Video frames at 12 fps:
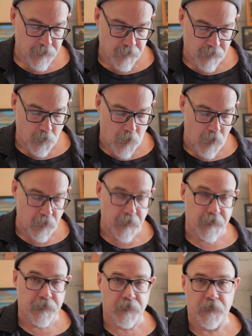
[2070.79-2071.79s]
The
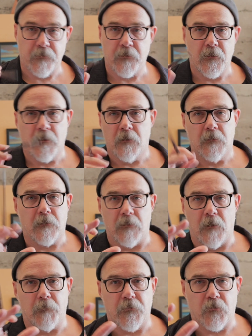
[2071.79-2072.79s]
smallest
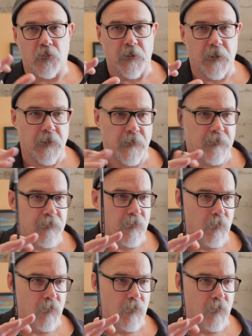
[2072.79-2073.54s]
clump of trees